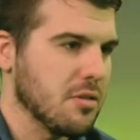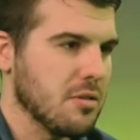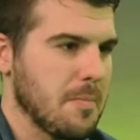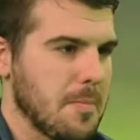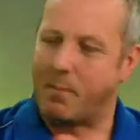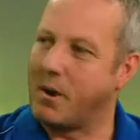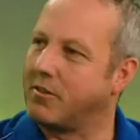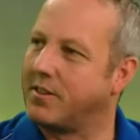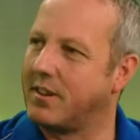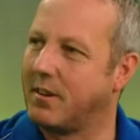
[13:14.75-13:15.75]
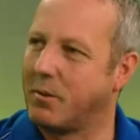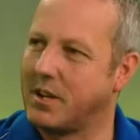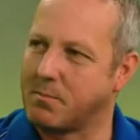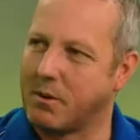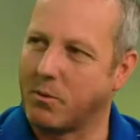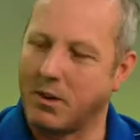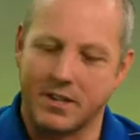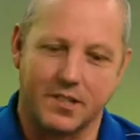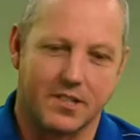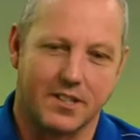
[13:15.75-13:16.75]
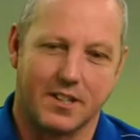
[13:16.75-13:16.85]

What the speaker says: I think it's a bit of both. It works both ways.